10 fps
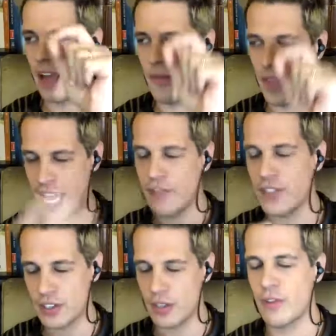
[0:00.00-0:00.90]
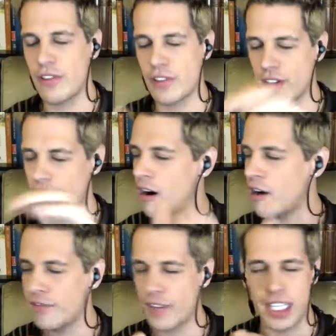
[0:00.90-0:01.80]
And they have stuck with her. They are
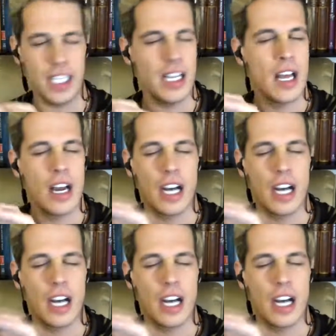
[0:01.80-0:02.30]
funny.